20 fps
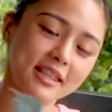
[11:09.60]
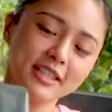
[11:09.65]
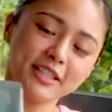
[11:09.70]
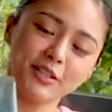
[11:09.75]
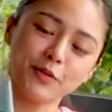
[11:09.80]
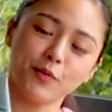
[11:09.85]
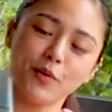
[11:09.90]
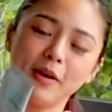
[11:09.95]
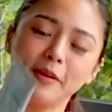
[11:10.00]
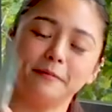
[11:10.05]

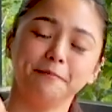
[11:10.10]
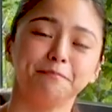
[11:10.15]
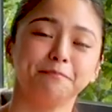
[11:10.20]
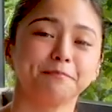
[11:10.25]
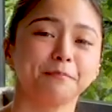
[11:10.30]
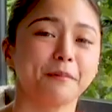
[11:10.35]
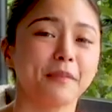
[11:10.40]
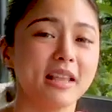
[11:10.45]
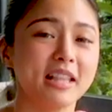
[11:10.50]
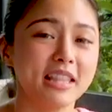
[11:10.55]
this one,
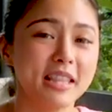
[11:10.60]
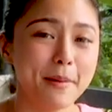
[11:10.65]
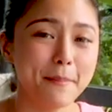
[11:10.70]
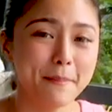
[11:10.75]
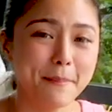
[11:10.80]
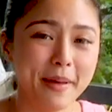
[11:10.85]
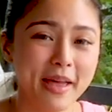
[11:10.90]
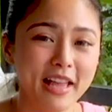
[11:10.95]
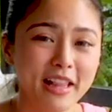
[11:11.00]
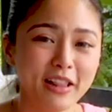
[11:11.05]
the
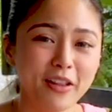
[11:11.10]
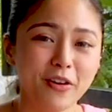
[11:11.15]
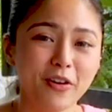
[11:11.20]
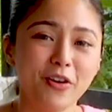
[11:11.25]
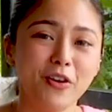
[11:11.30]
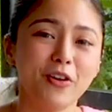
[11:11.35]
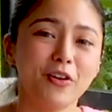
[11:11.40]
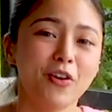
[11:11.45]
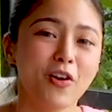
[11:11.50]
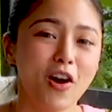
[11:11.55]

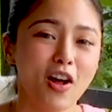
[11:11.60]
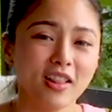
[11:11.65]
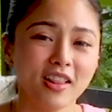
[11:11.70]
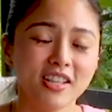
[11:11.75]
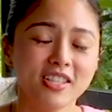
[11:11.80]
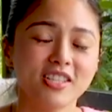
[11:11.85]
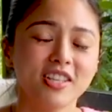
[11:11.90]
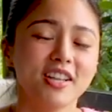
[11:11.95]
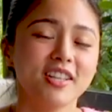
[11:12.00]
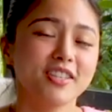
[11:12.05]
Belo
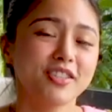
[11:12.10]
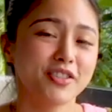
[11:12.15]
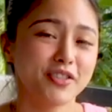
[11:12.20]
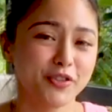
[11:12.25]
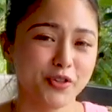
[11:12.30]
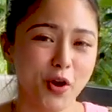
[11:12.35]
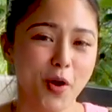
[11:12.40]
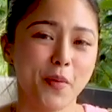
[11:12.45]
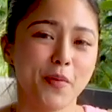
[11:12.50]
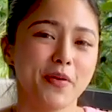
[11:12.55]
Collagen
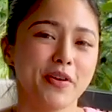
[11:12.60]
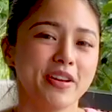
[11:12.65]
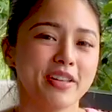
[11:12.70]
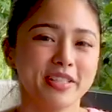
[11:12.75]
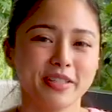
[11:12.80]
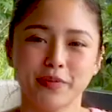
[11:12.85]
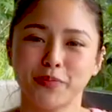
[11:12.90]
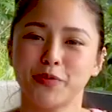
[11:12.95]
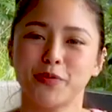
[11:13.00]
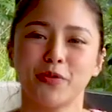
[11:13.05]
Strawberry
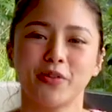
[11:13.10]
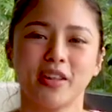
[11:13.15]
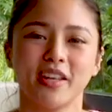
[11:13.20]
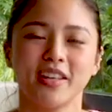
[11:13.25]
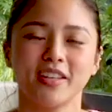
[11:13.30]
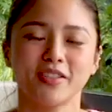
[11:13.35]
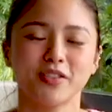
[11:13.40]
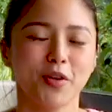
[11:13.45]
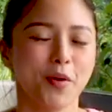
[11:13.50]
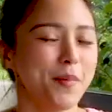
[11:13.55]
Smoothie.
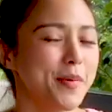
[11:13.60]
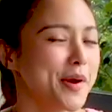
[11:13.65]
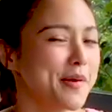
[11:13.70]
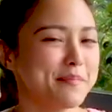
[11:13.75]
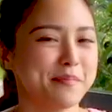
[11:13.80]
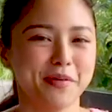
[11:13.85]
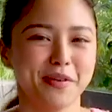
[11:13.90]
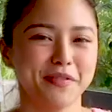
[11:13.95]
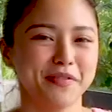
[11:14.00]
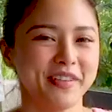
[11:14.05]

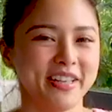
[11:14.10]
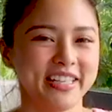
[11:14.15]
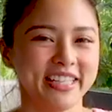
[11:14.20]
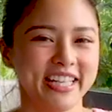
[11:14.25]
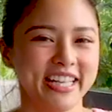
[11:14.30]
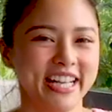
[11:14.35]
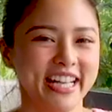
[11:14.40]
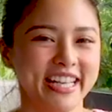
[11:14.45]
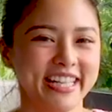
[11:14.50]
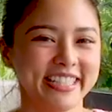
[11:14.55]
Sobrang perfect
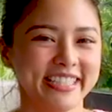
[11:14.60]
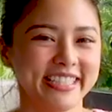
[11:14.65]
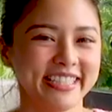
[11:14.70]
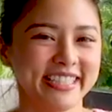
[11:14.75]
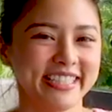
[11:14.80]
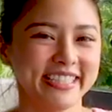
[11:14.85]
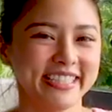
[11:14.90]
na, guys.